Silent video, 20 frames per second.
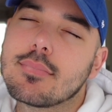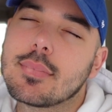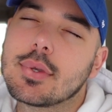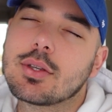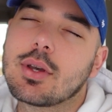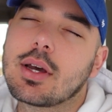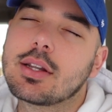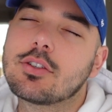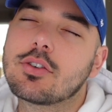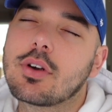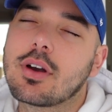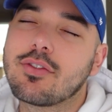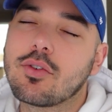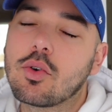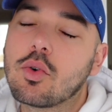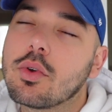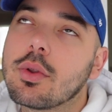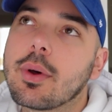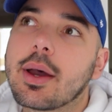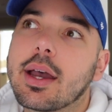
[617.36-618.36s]
So I had to drive
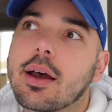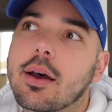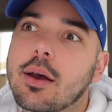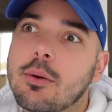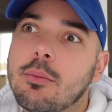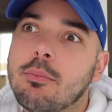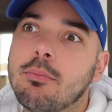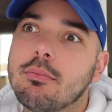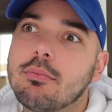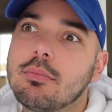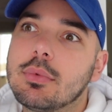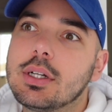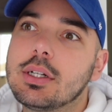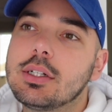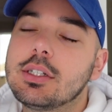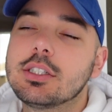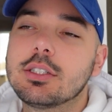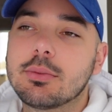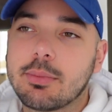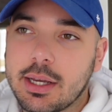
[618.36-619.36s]
all the way home
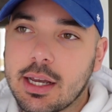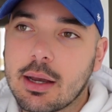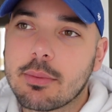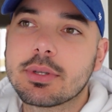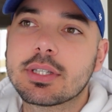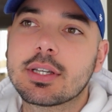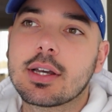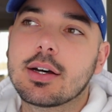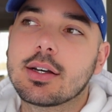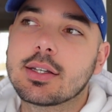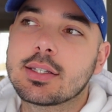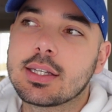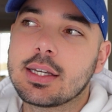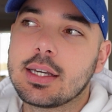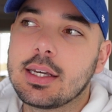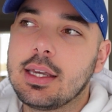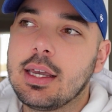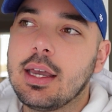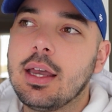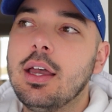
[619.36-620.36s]
to pick up his car
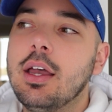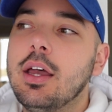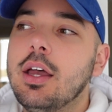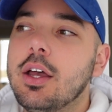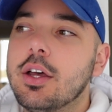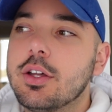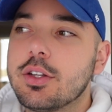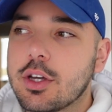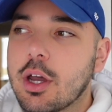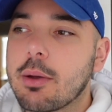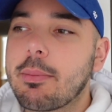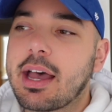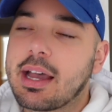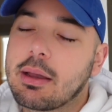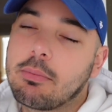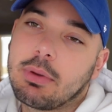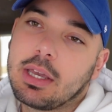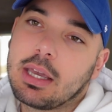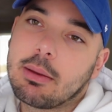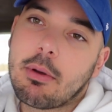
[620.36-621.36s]
seat, to go back
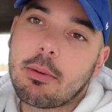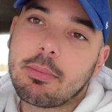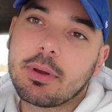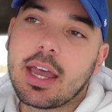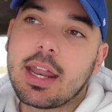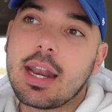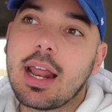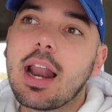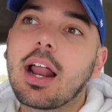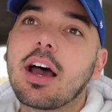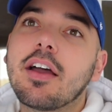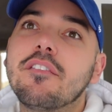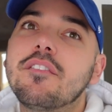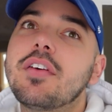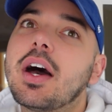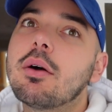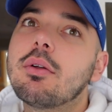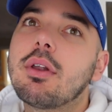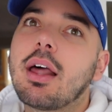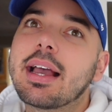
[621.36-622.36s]
and pick him up again. And I
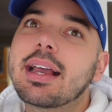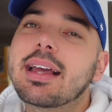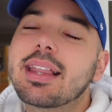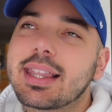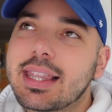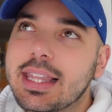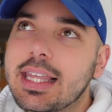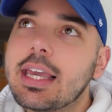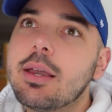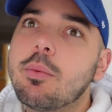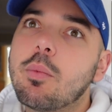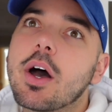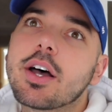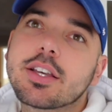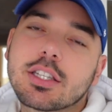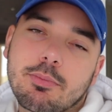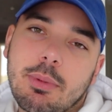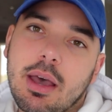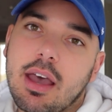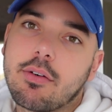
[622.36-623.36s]
felt like the
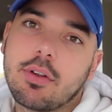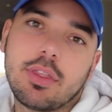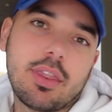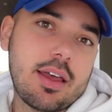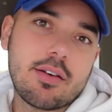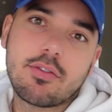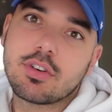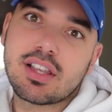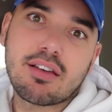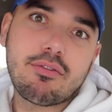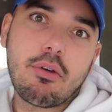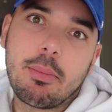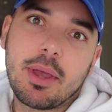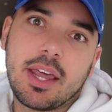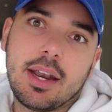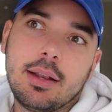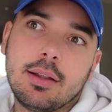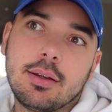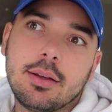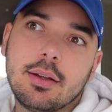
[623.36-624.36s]
worst parent there has ever
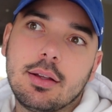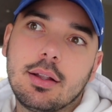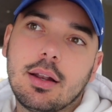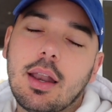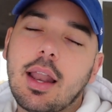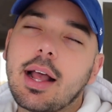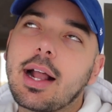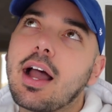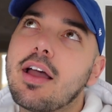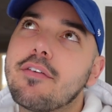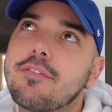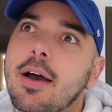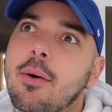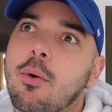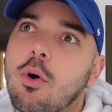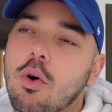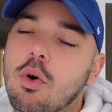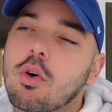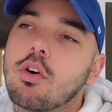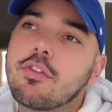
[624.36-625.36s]
been. Like, I
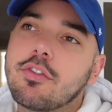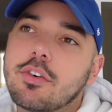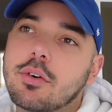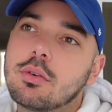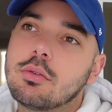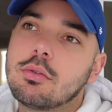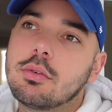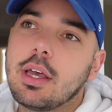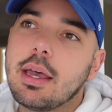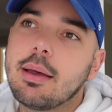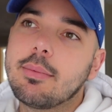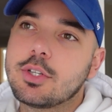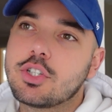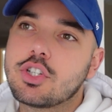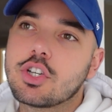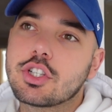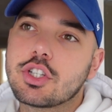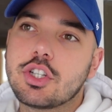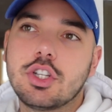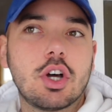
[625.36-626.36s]
felt awful. It was
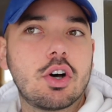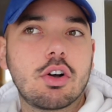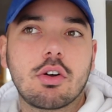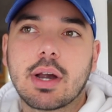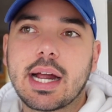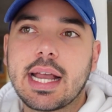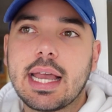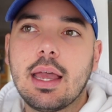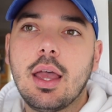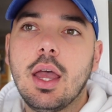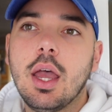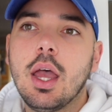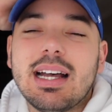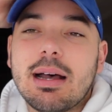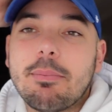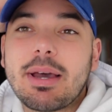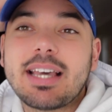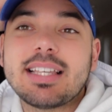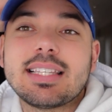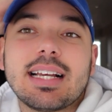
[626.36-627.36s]
just not great.
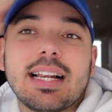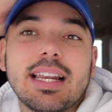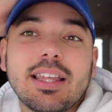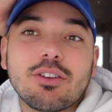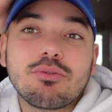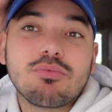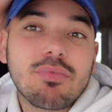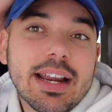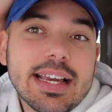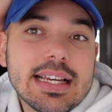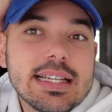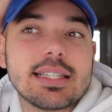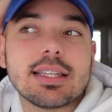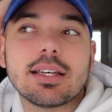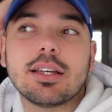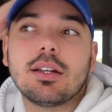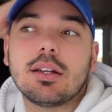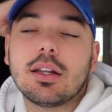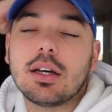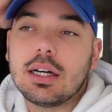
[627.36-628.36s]
And basically, the
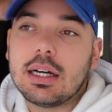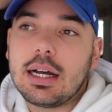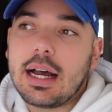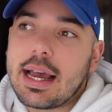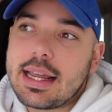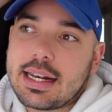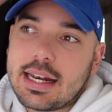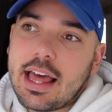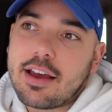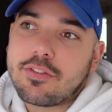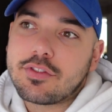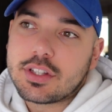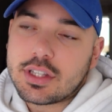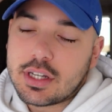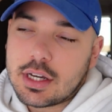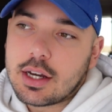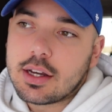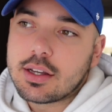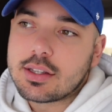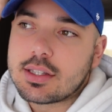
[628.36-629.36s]
reason I'd left the
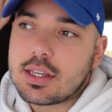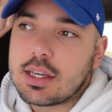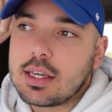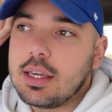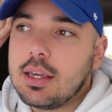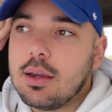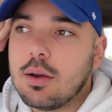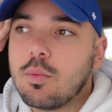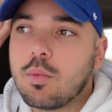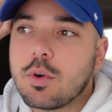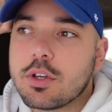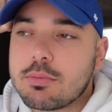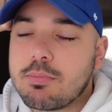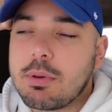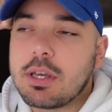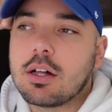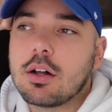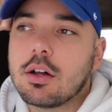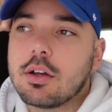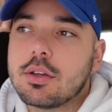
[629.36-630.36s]
car seat was
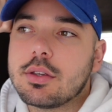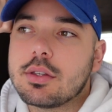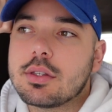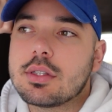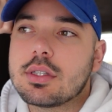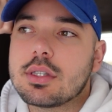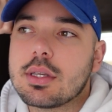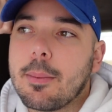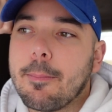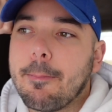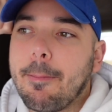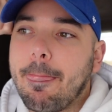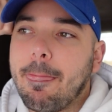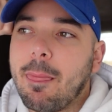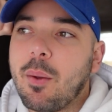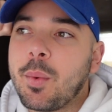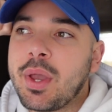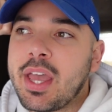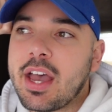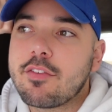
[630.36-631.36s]
because
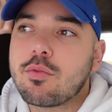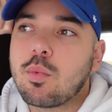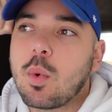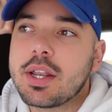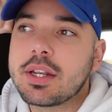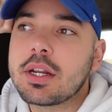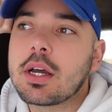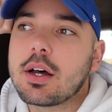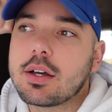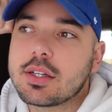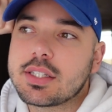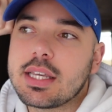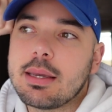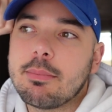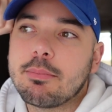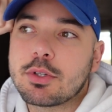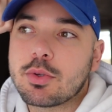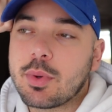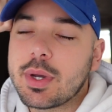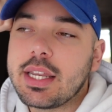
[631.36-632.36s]
we have one car
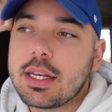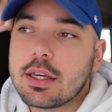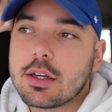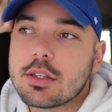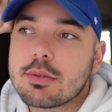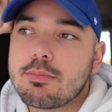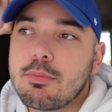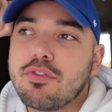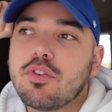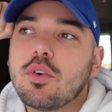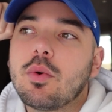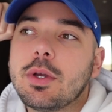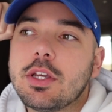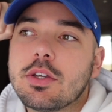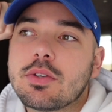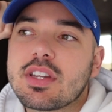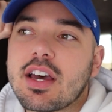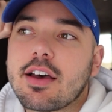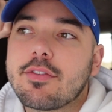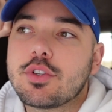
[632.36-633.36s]
seat between us. Before, we
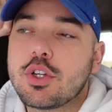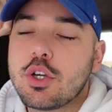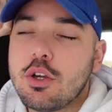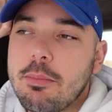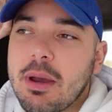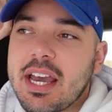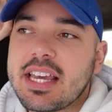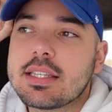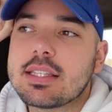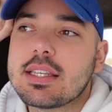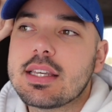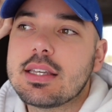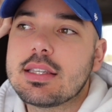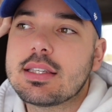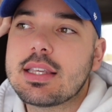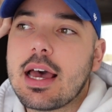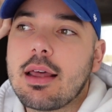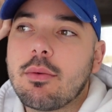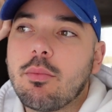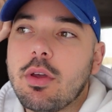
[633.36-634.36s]
used to have two
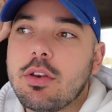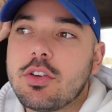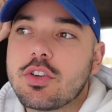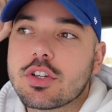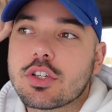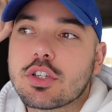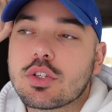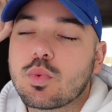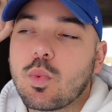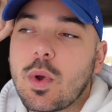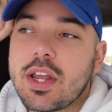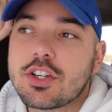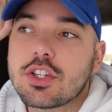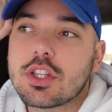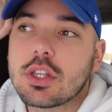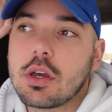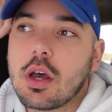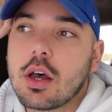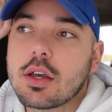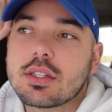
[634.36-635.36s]
bases and we'd just switch
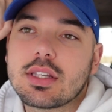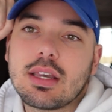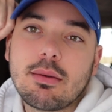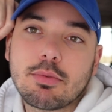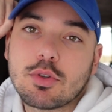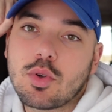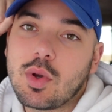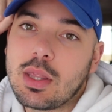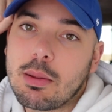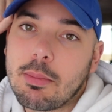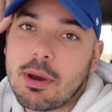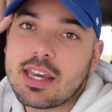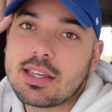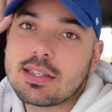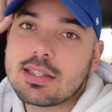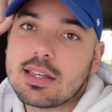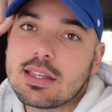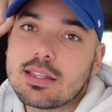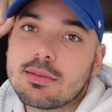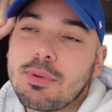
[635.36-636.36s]
the car seat between the
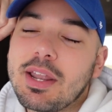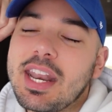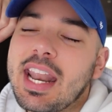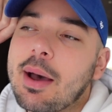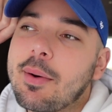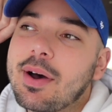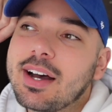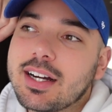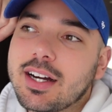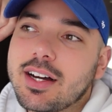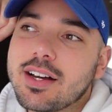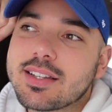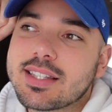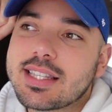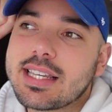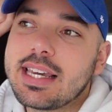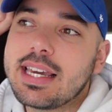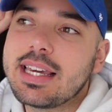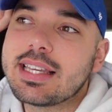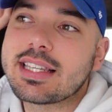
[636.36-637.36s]
bases. But now our car
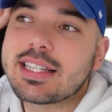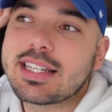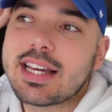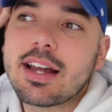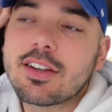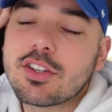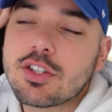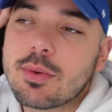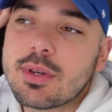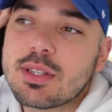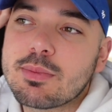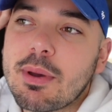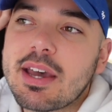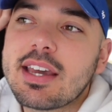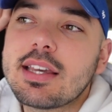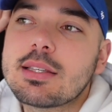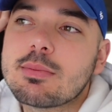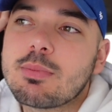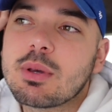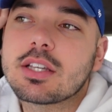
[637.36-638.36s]
seat is attached to its
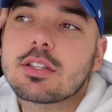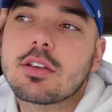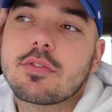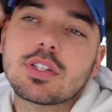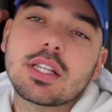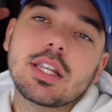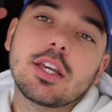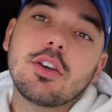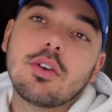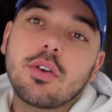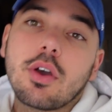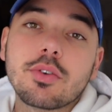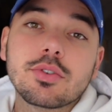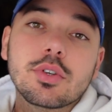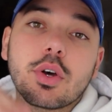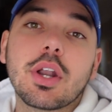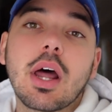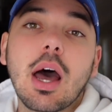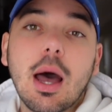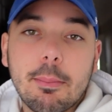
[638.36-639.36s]
base because obviously Hugo's
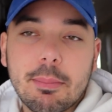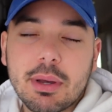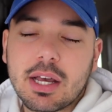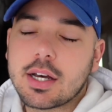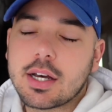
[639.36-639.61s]
gone up a